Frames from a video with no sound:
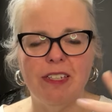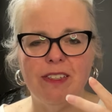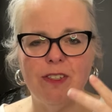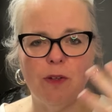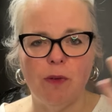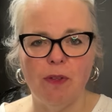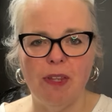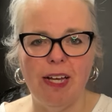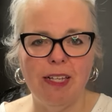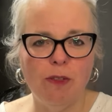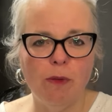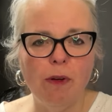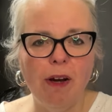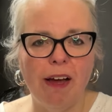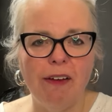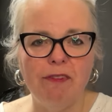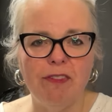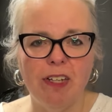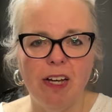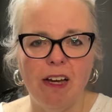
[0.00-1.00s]
So that's what
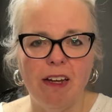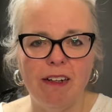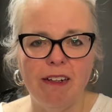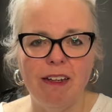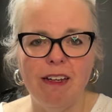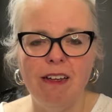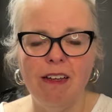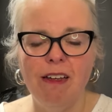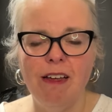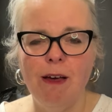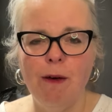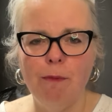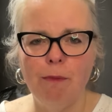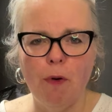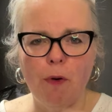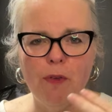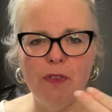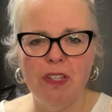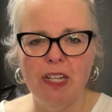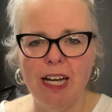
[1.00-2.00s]
I've done
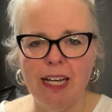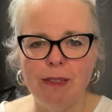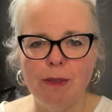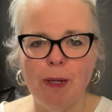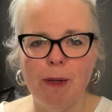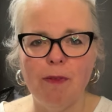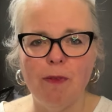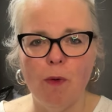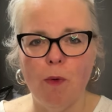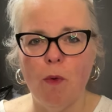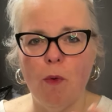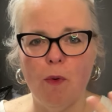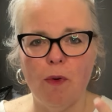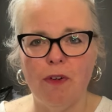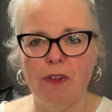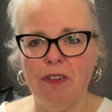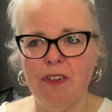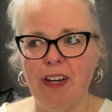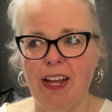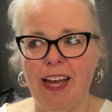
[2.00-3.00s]
both times I've
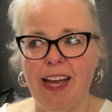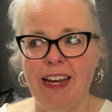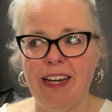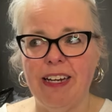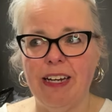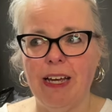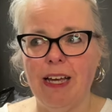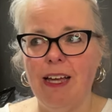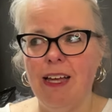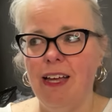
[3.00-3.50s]
ordered and